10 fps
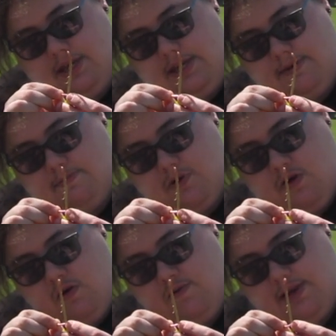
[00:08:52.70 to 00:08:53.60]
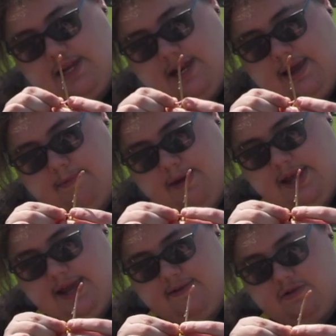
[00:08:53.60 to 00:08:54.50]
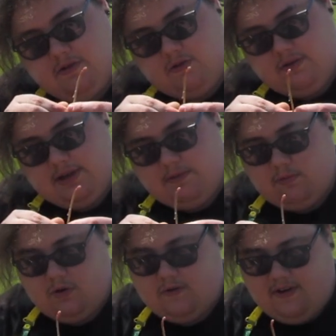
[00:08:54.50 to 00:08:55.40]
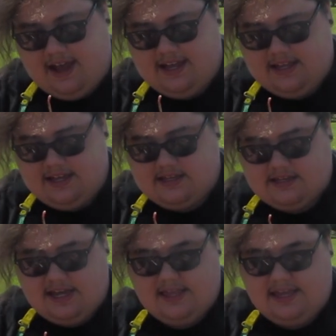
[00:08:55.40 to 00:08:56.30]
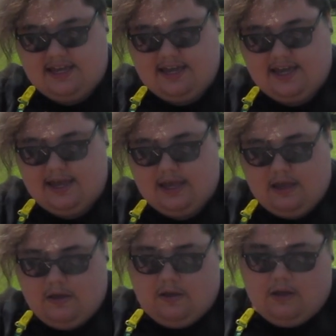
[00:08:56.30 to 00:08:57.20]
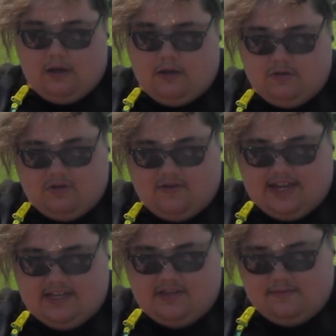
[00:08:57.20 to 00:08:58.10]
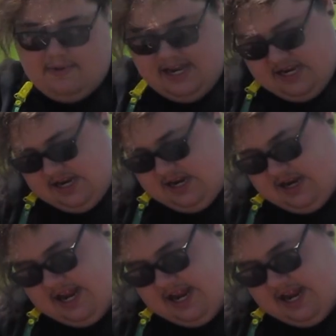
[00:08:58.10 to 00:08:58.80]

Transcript: keep going. I might have to go get more violets. I think I underestimated.